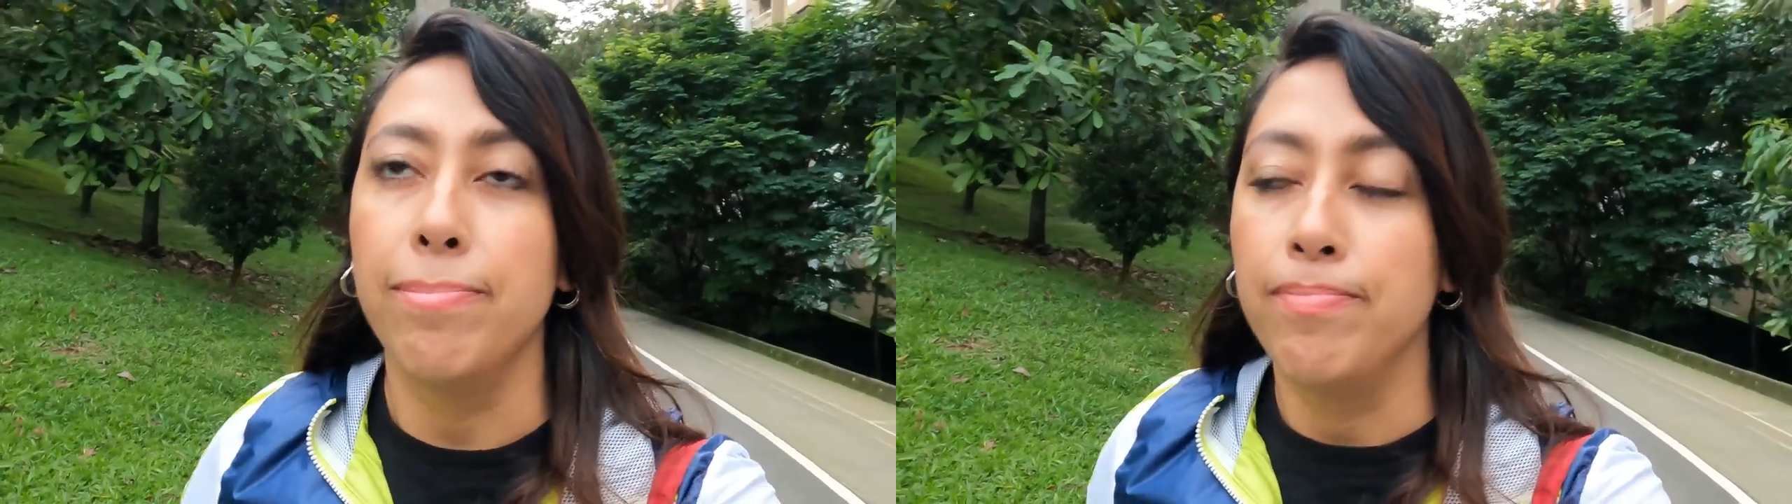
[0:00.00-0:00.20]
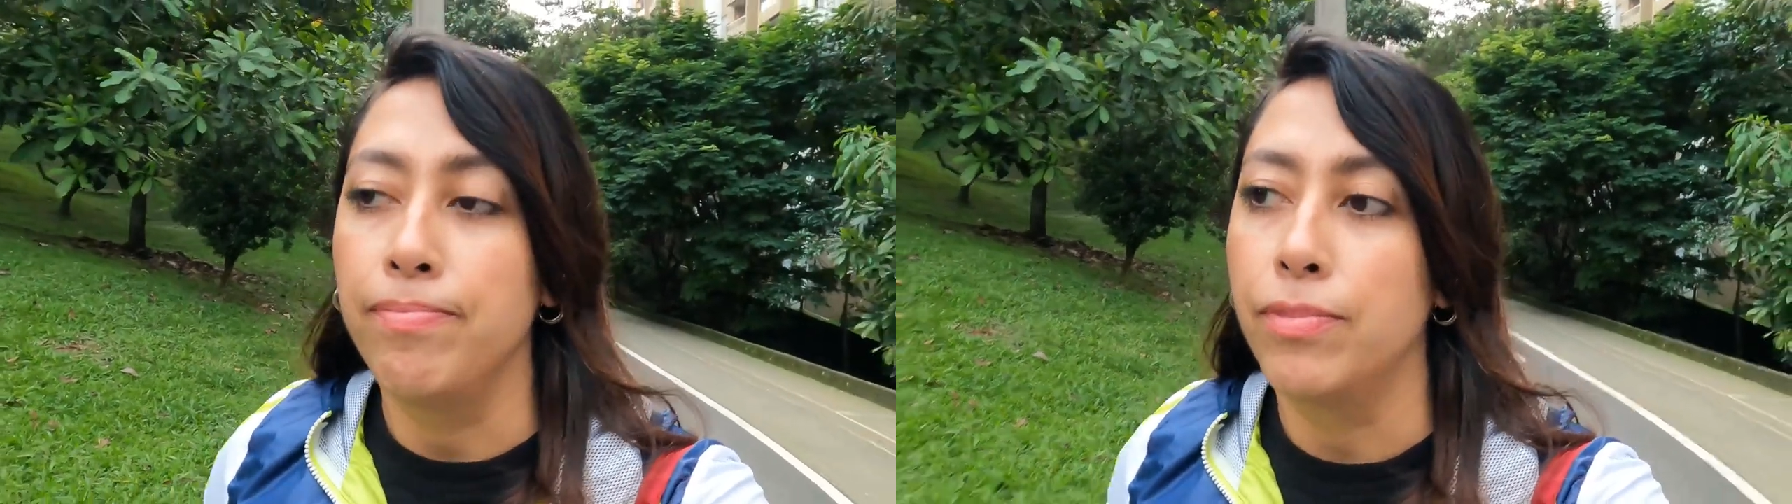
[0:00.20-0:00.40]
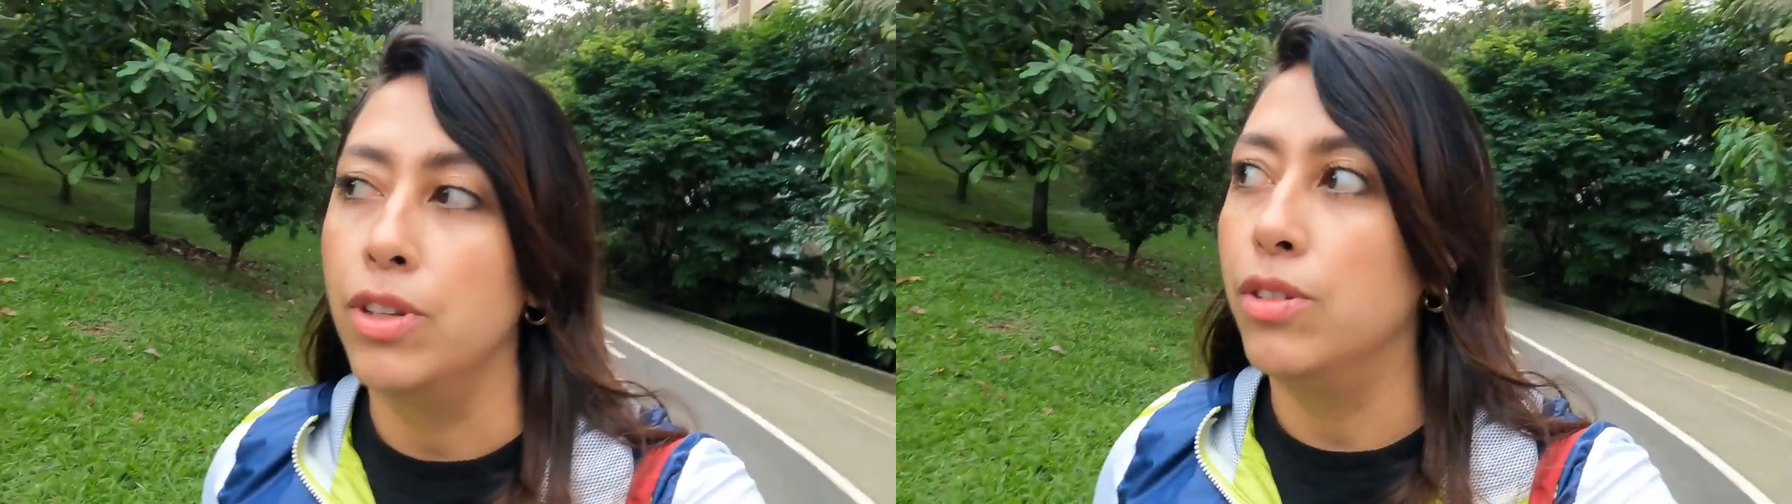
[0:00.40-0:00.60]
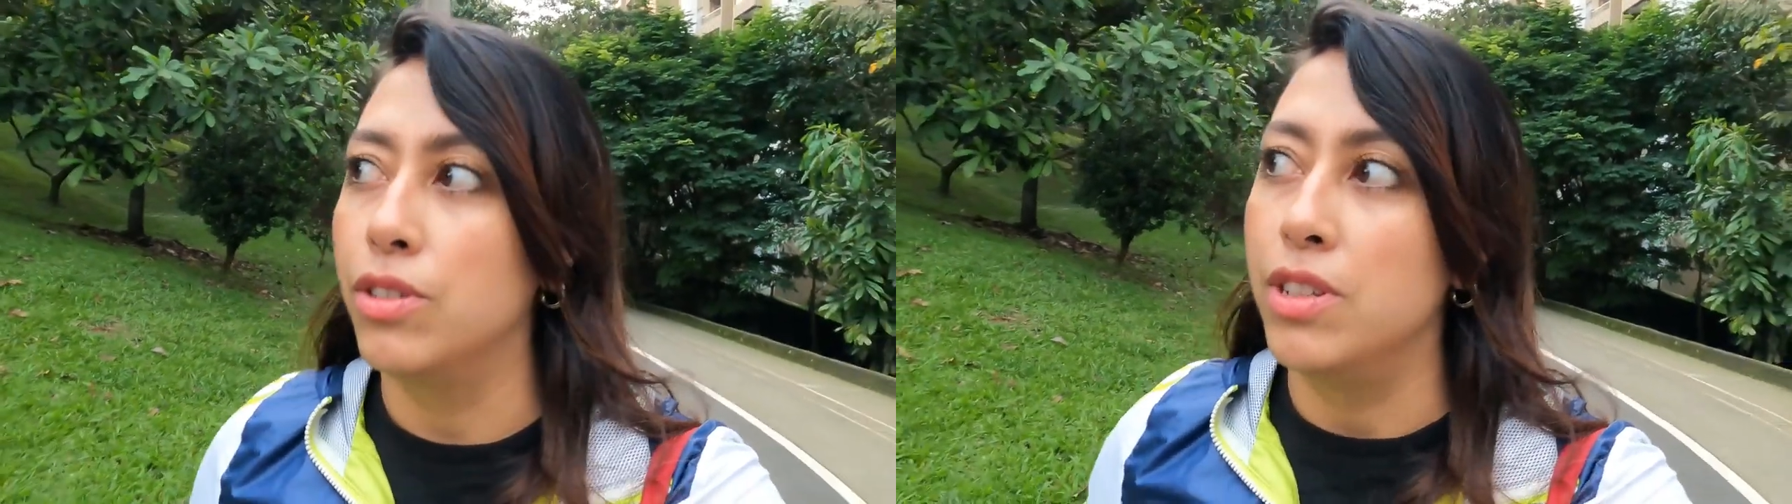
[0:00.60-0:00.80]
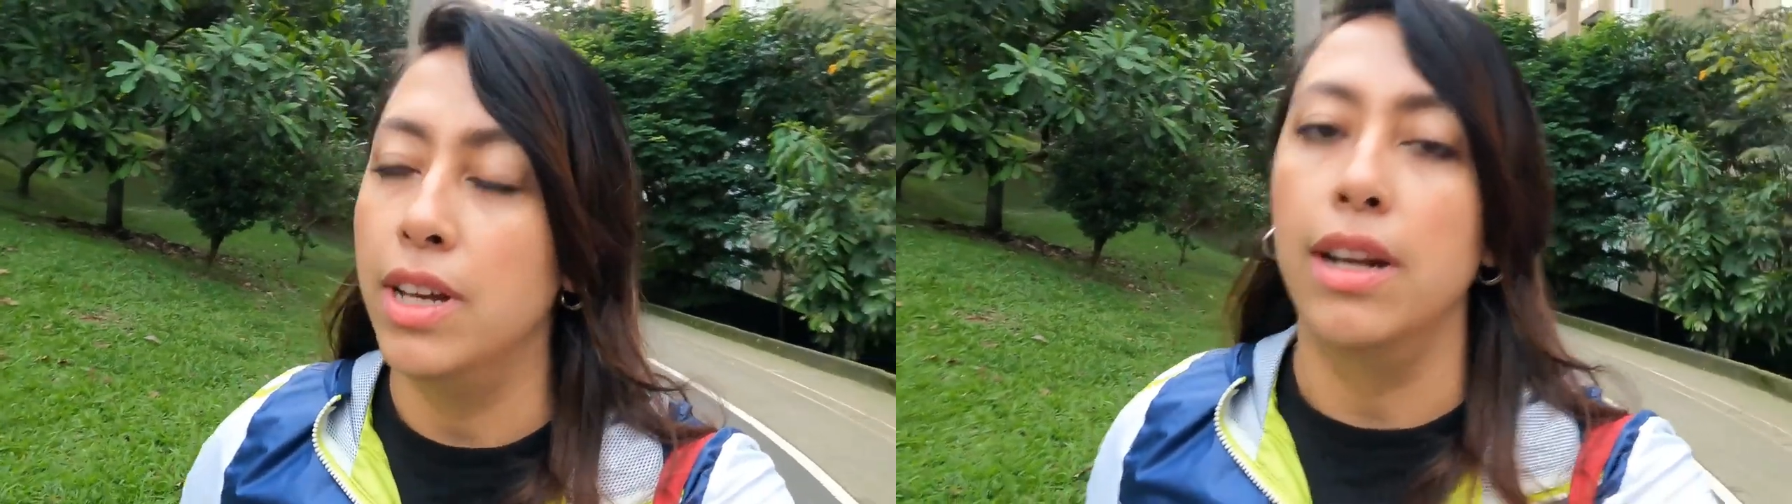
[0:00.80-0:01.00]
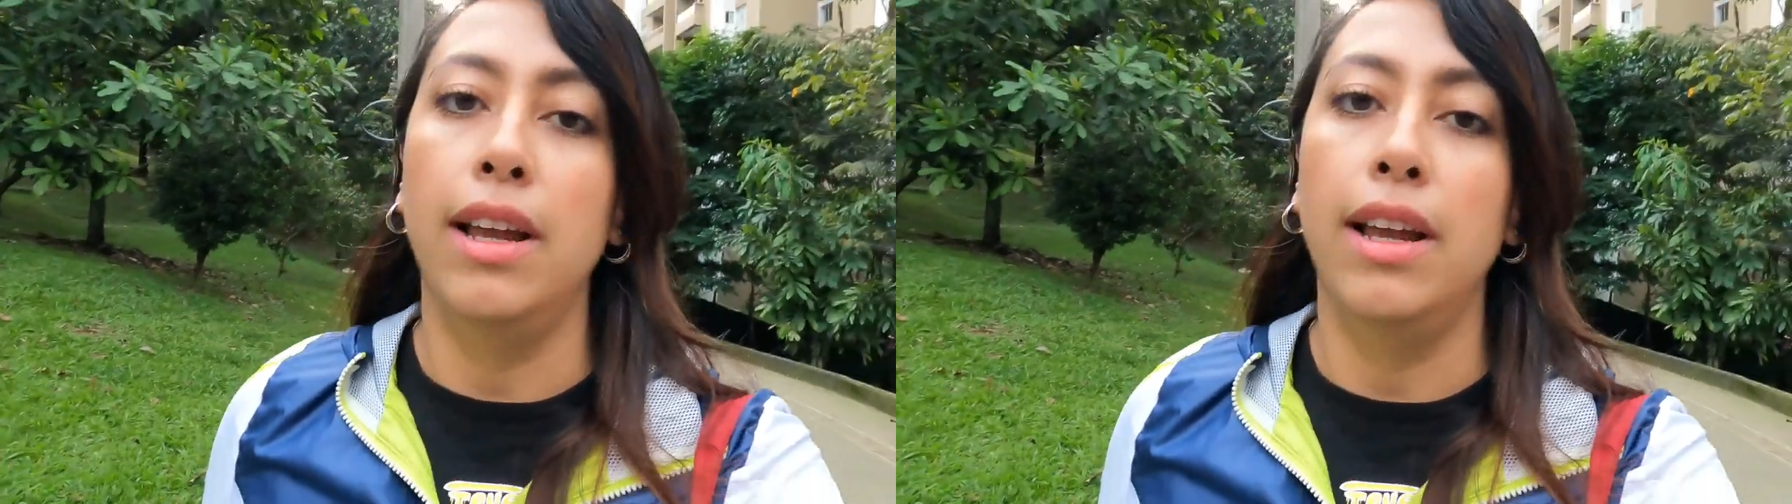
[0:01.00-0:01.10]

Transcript: um, you know it's not